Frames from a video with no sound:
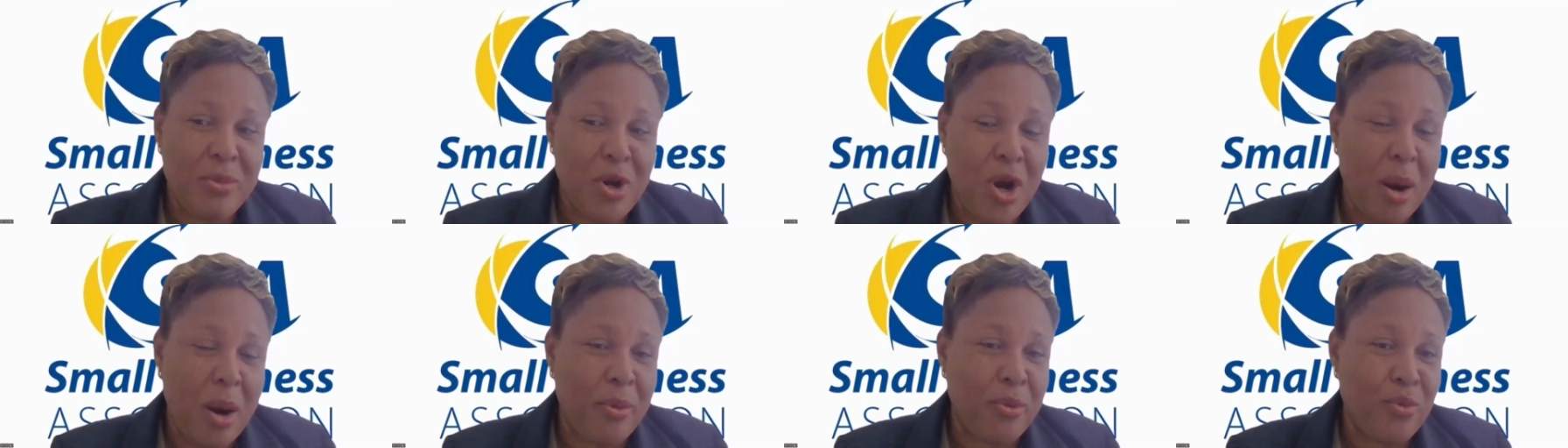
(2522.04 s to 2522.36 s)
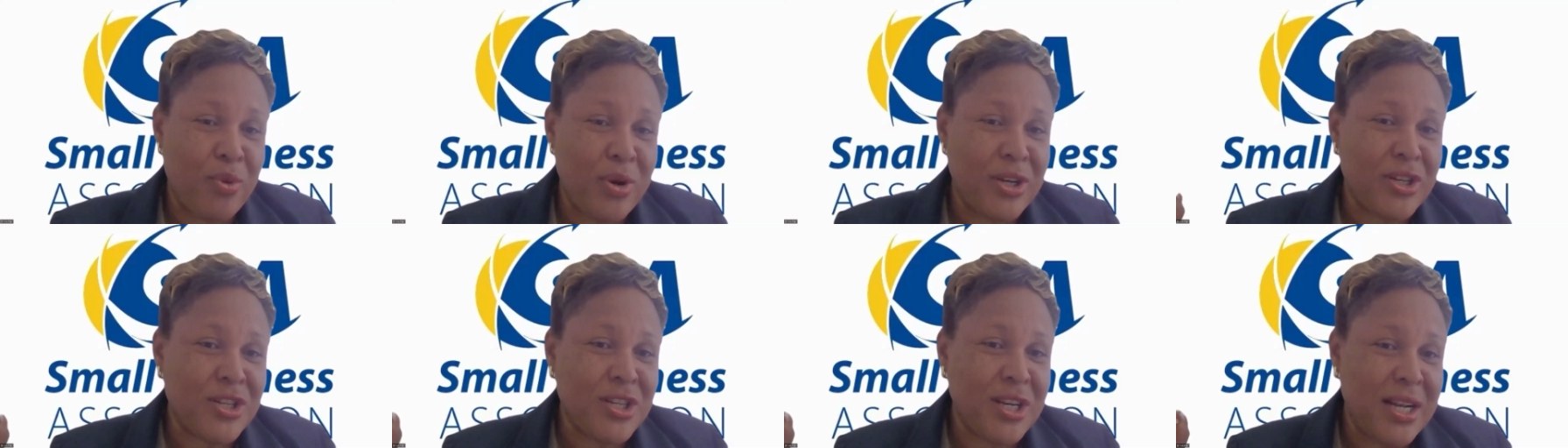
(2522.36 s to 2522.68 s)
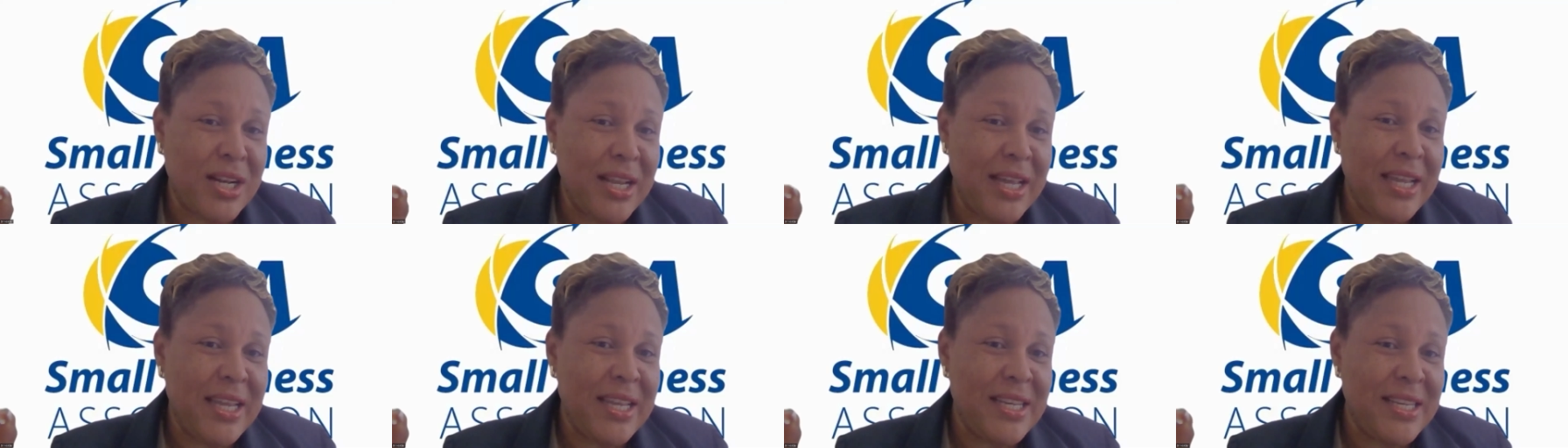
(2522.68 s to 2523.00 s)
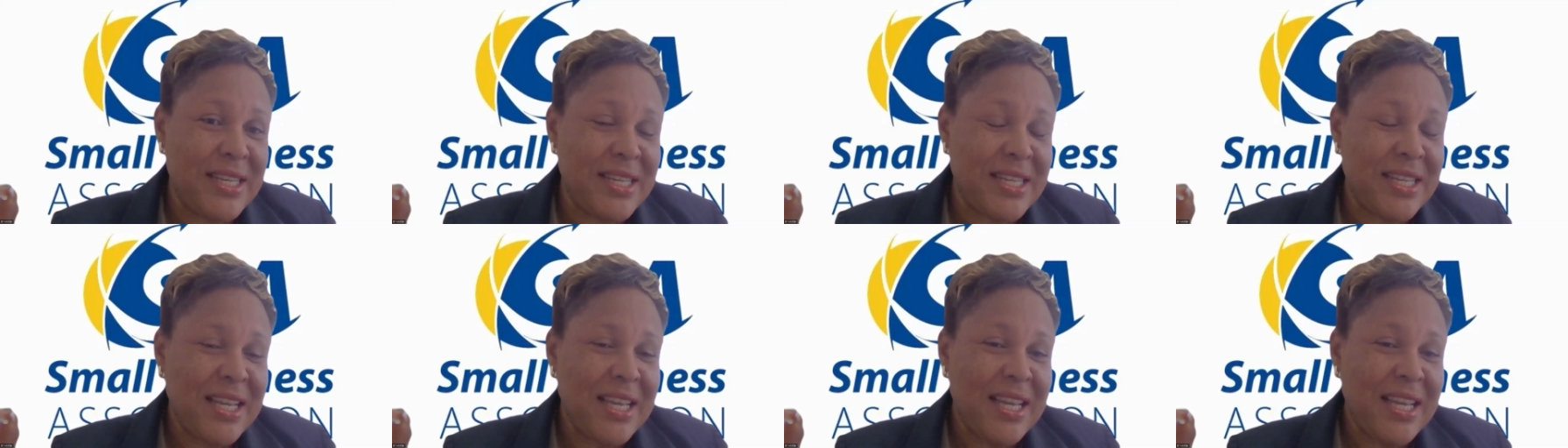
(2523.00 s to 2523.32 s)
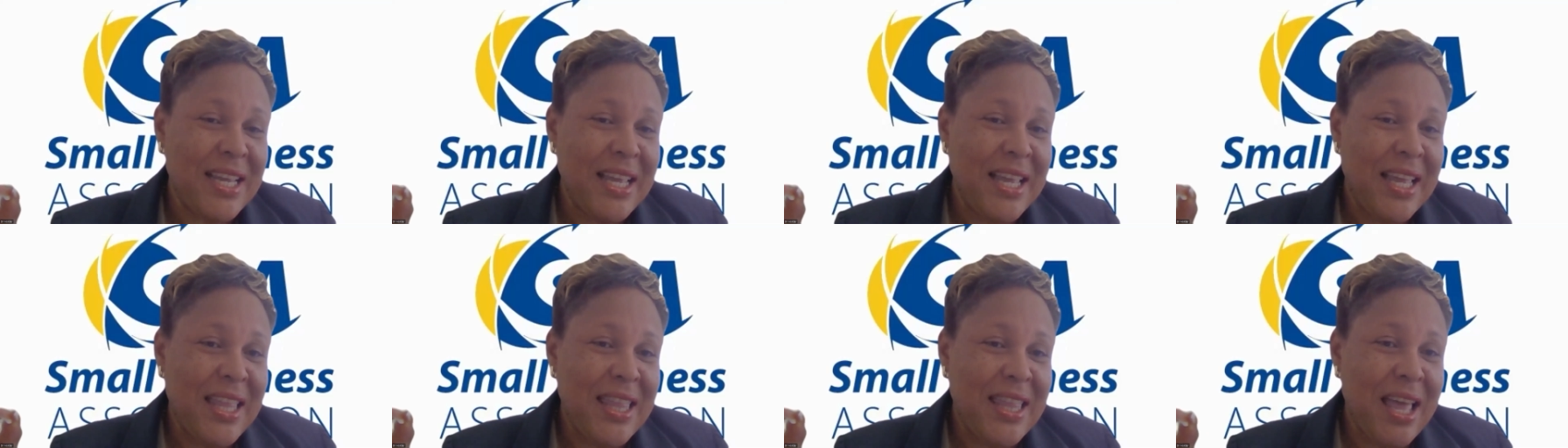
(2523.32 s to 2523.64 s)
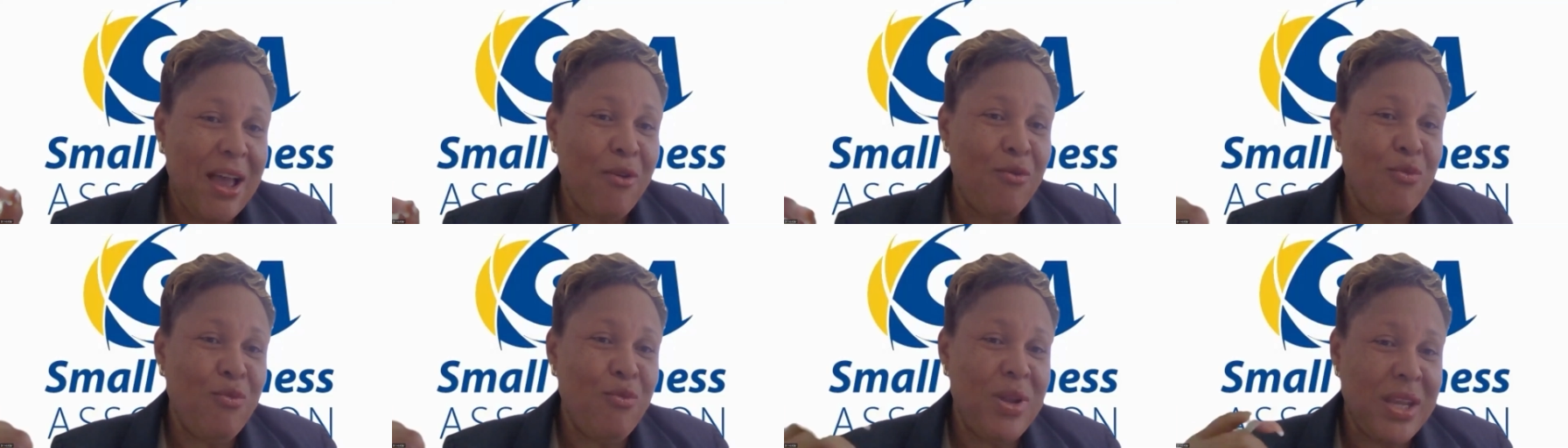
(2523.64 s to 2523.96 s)
operationalized,
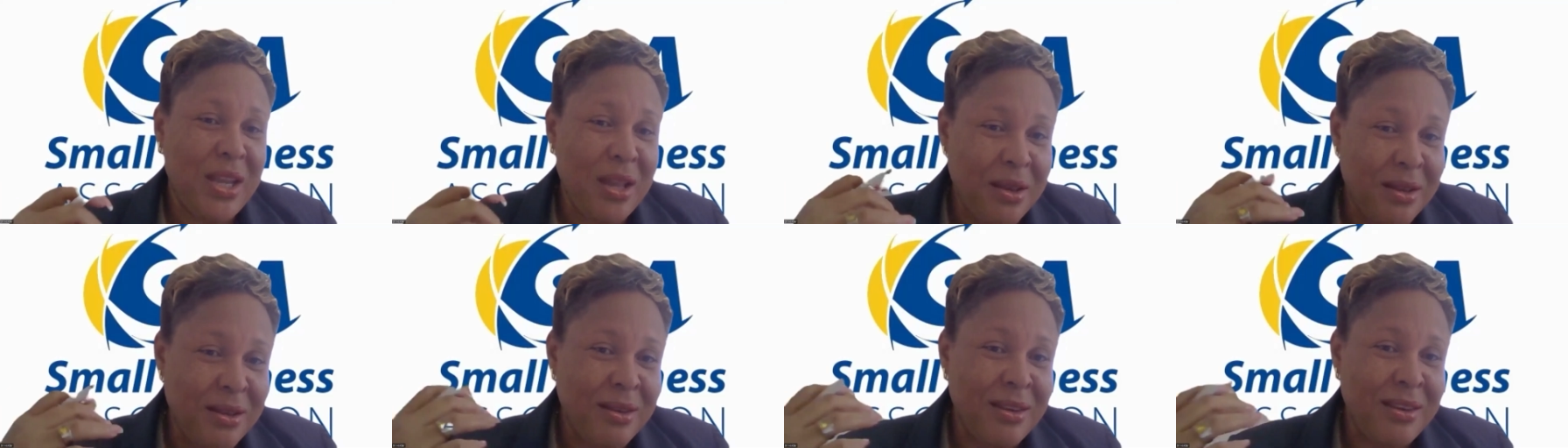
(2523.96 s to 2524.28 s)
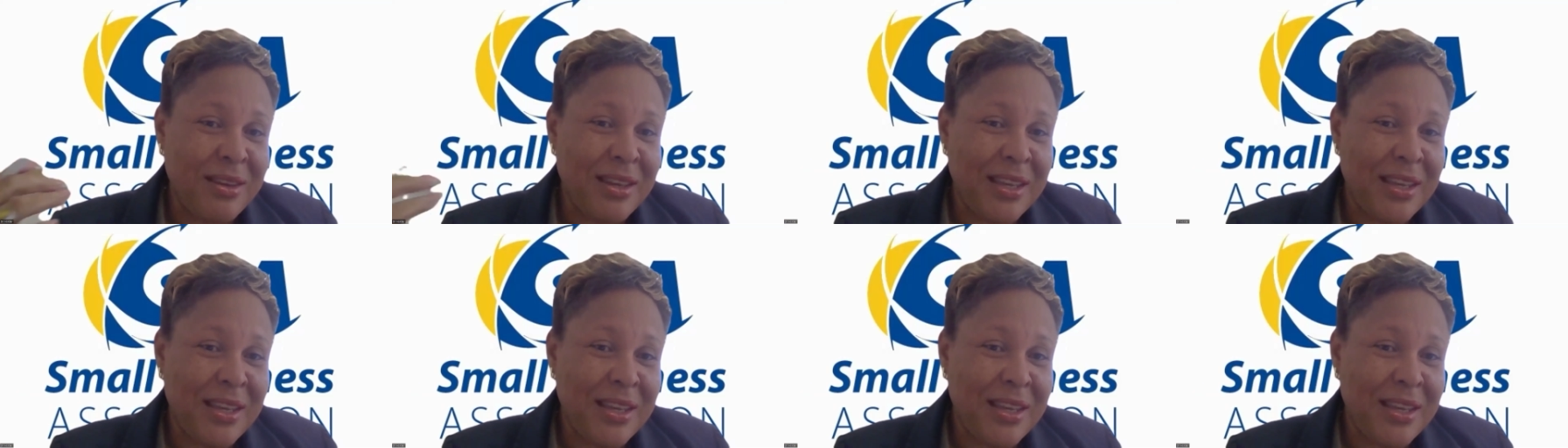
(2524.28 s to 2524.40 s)
that we can